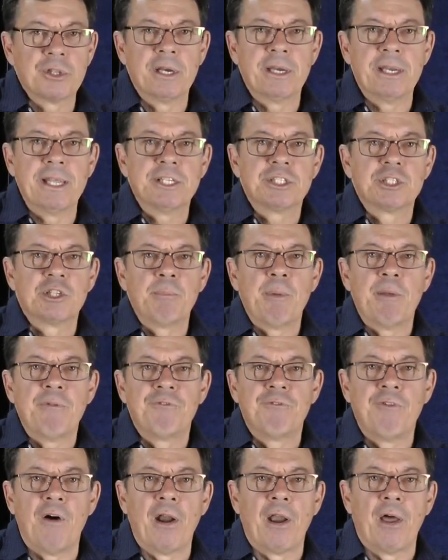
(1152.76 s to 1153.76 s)
that needs to be
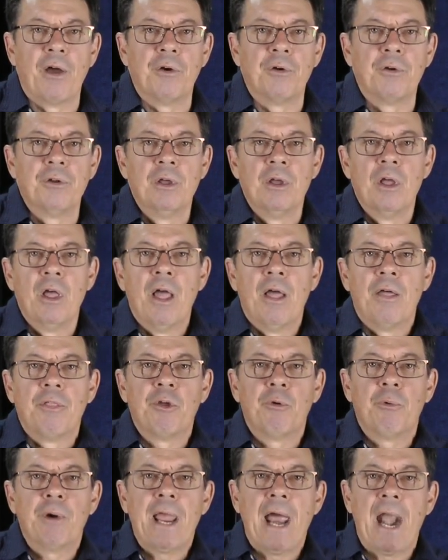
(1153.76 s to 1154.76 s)
followed
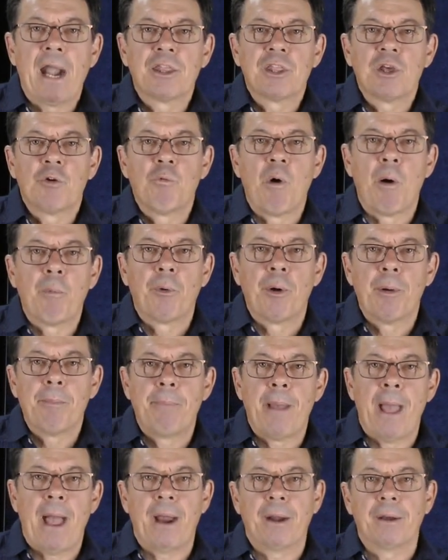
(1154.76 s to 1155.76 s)
the reality of what we're
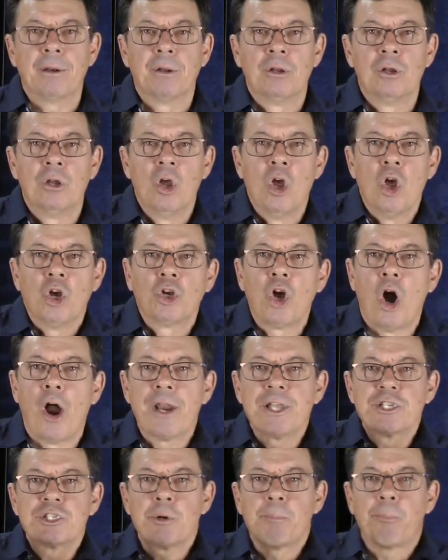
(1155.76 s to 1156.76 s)
about. God
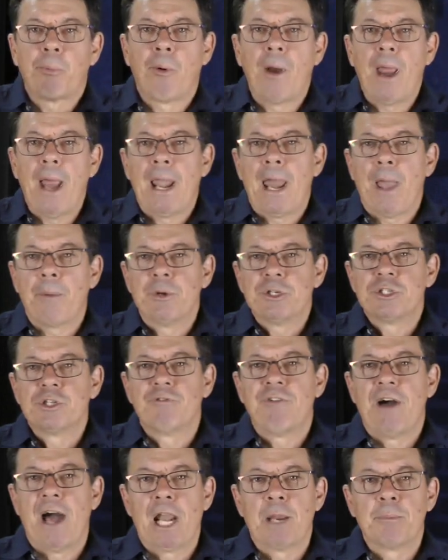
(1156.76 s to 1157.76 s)
has a prayer language
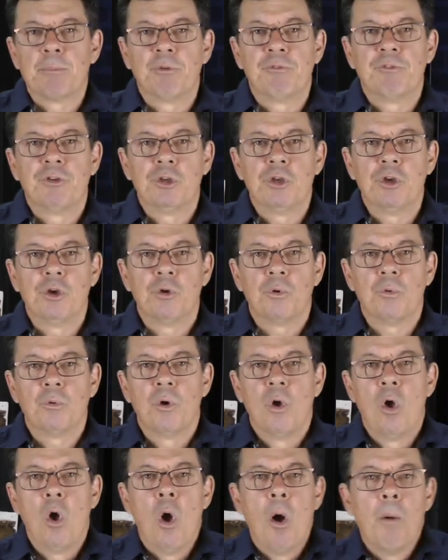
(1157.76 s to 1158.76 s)
available for you.
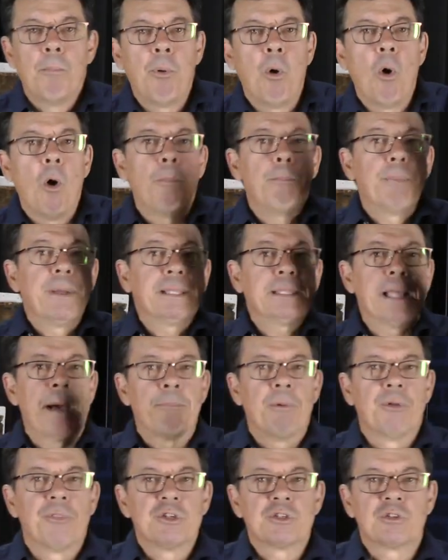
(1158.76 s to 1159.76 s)
Paul picked
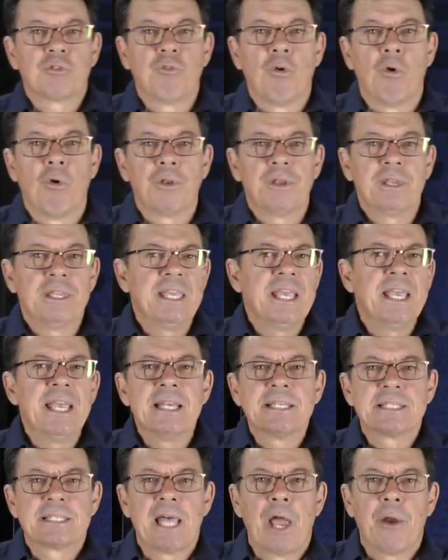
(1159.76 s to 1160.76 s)
up on this thought
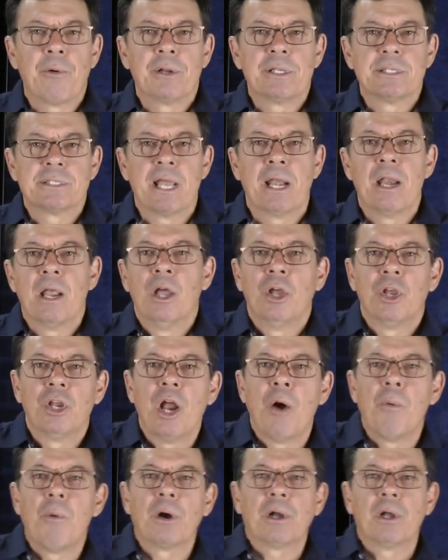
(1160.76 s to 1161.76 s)
years later and he said, You
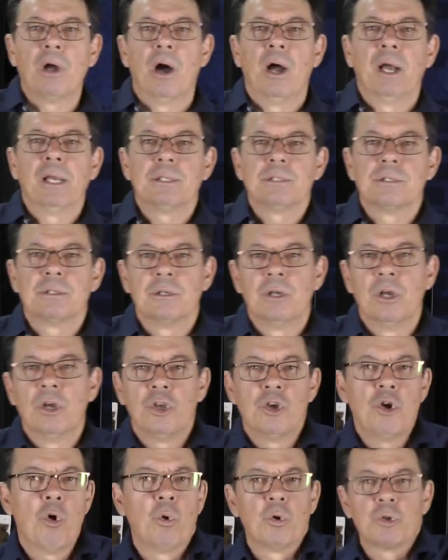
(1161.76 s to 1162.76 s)
know what, guys?
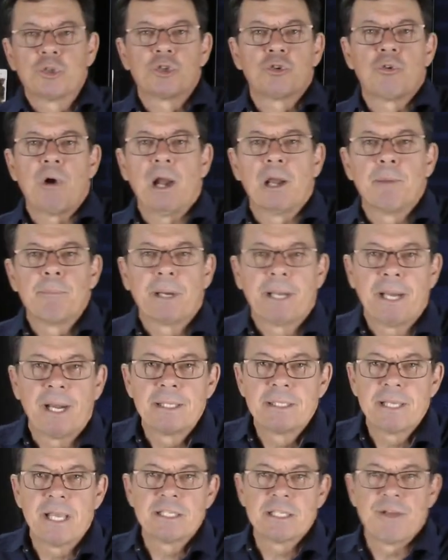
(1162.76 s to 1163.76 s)
You're all struggling, but can I
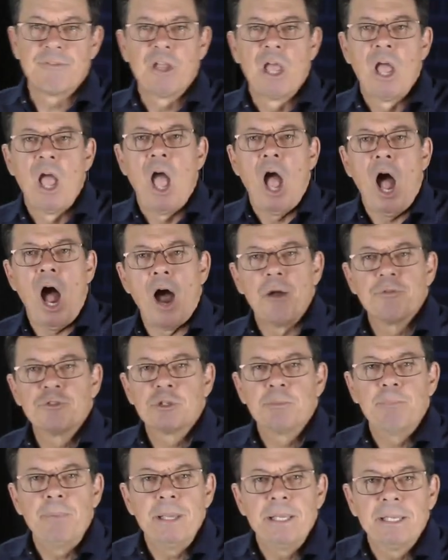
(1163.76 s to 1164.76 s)
tell you something? I'm
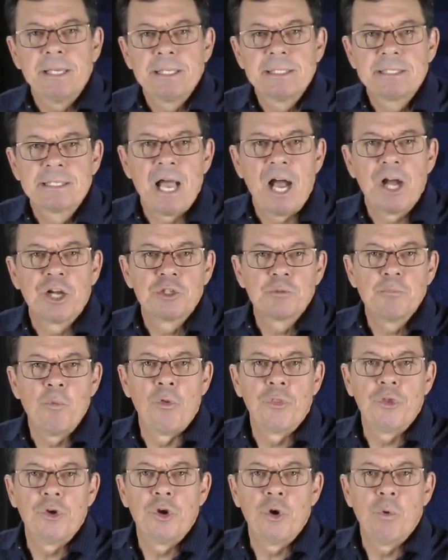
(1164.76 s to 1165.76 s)
speaking in tongues
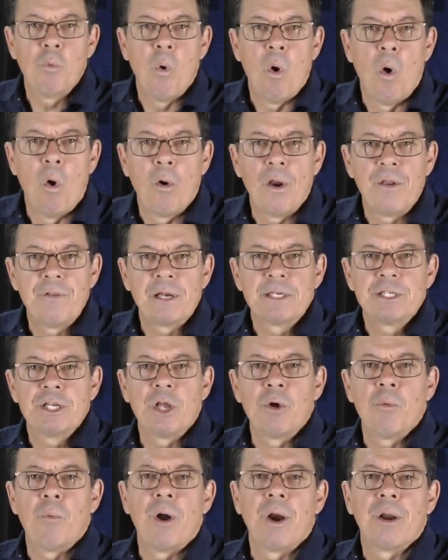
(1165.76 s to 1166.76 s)
more than you are. And I tell
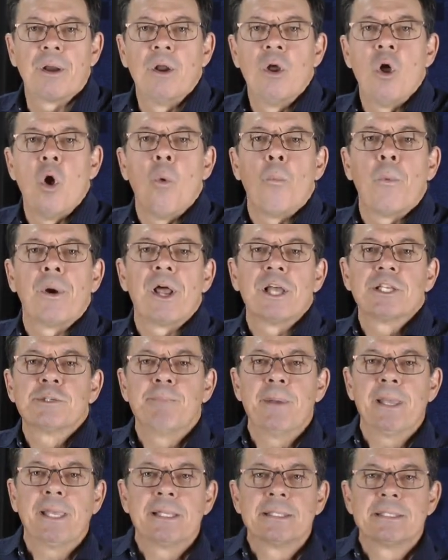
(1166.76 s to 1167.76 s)
you what, when I
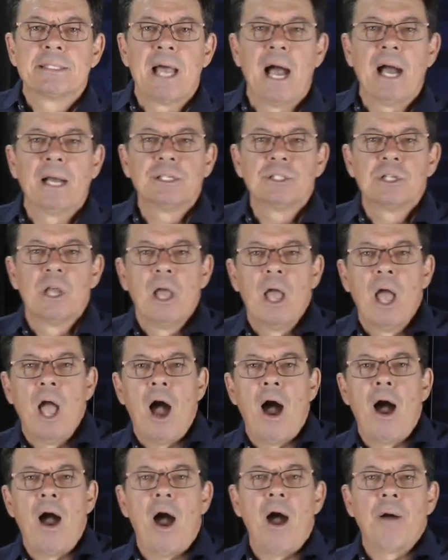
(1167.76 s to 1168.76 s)
speak in tongues,
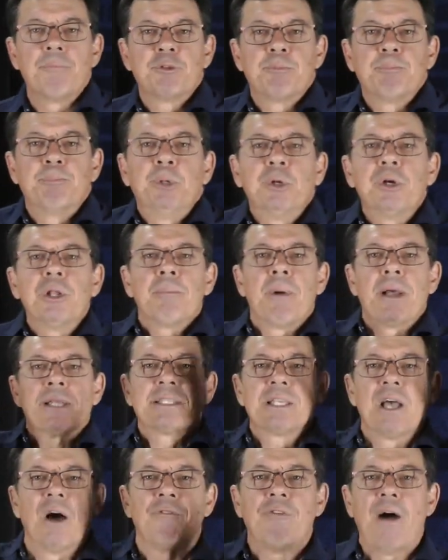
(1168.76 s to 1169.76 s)
I, I'm building
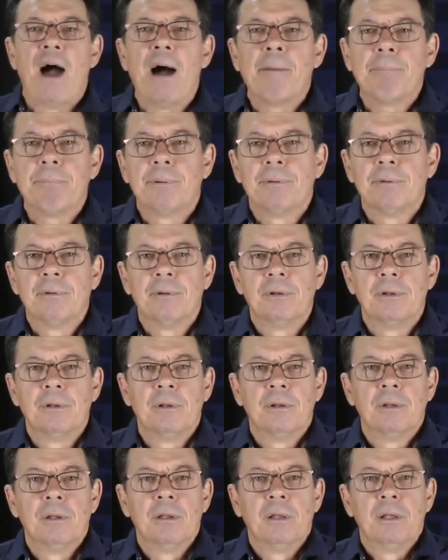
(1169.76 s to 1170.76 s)
myself up.
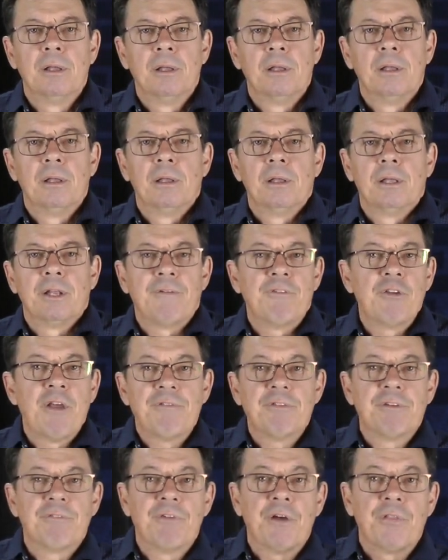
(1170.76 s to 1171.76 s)
If you
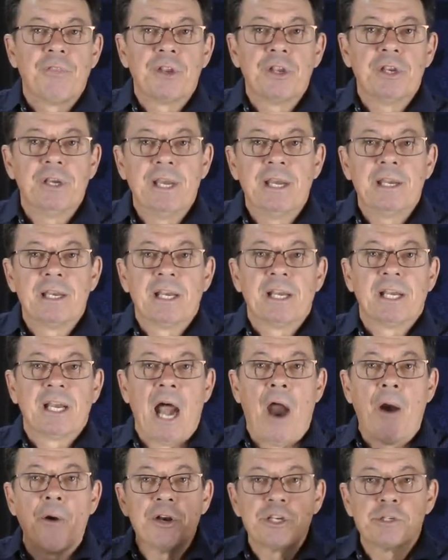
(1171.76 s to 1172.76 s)
ever felt that you needed
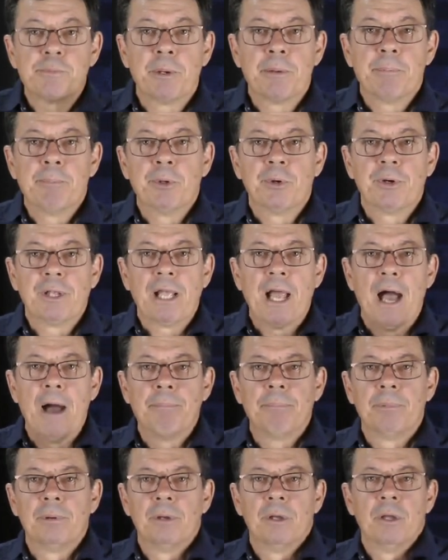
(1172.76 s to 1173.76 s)
encouragement and building
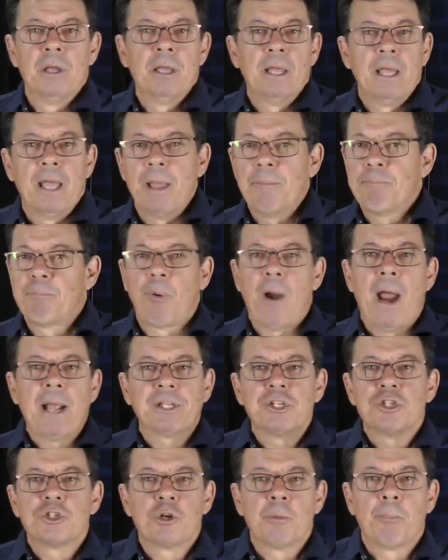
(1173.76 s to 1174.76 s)
up,
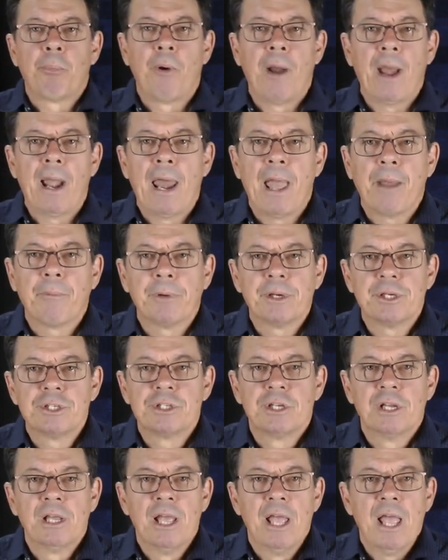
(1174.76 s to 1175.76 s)
practice your prayer
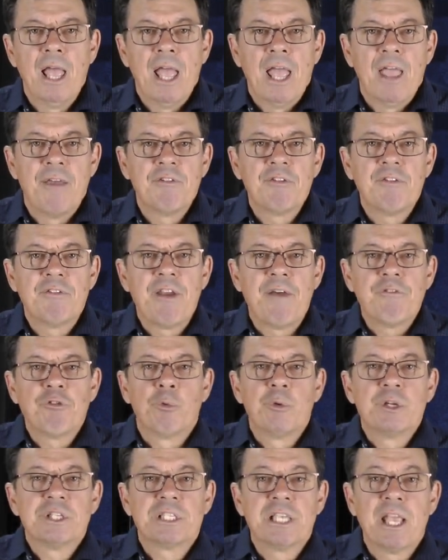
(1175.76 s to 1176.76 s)
language. If you've never
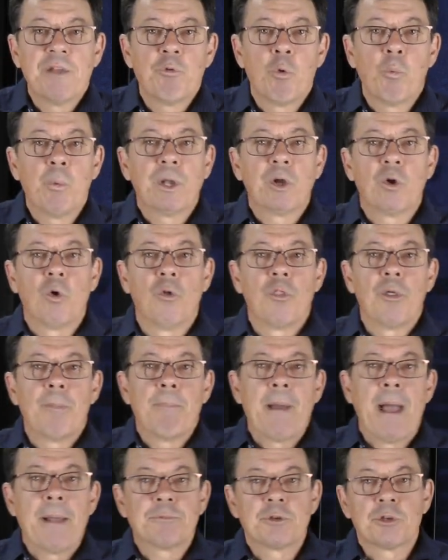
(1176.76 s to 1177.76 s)
received what we call the
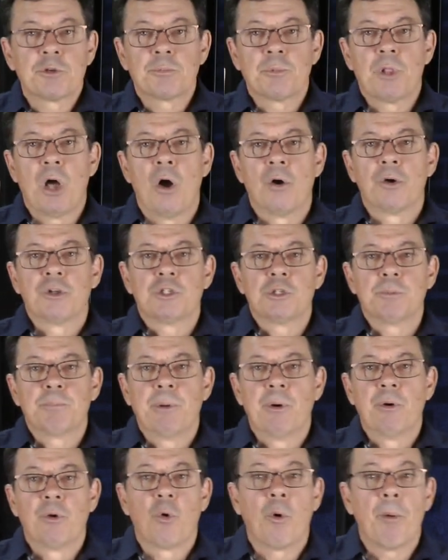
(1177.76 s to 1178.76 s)
baptism of the Holy
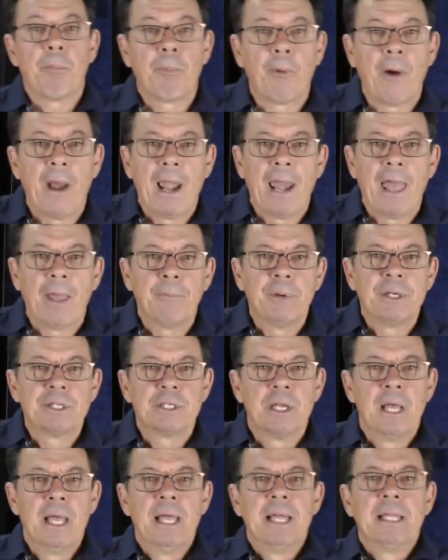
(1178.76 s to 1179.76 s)
Spirit or a prayer language,
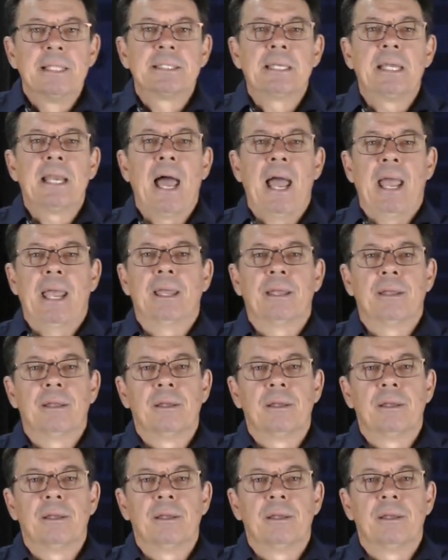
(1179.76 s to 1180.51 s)
today,